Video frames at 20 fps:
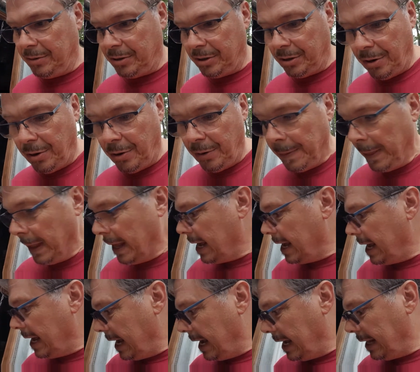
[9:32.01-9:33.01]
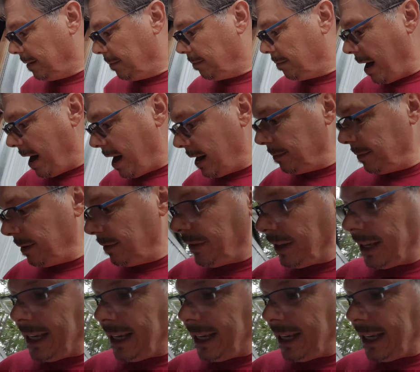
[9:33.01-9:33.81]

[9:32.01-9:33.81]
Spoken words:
So in the bottom of the